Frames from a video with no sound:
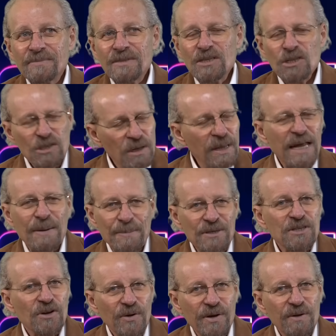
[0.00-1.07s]
there's a lot of
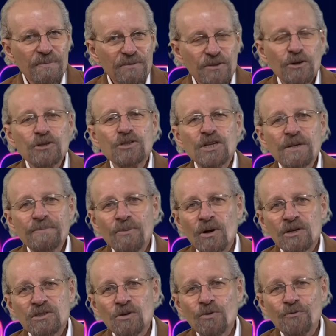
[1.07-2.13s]
material, 13
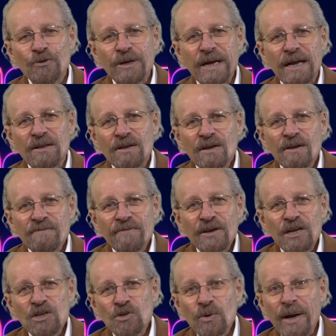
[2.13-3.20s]
books. Don't forget
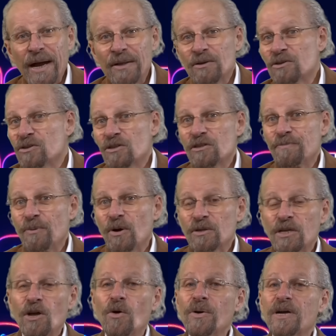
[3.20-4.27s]
Vicki Joy Anderson's book,
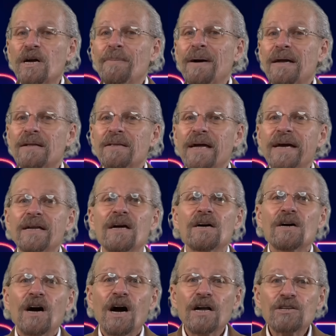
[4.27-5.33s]
They Only Come Out at Night,
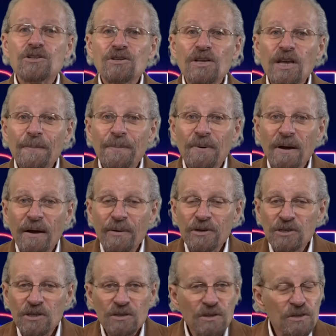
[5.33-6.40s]
on sleep
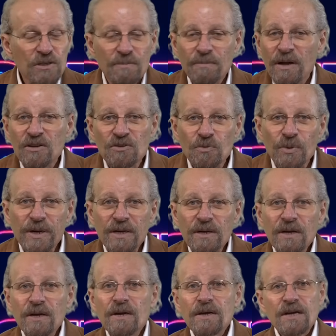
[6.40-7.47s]
paralysis. It's a must read.
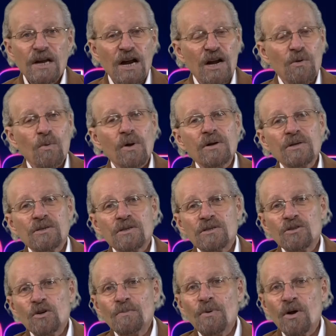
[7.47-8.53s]
Karen
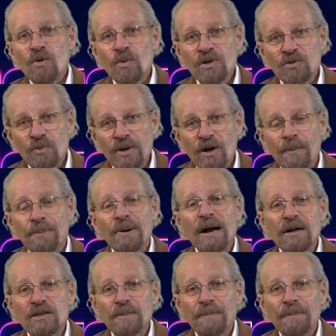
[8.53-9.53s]
Wilkins' new book, which we are proud to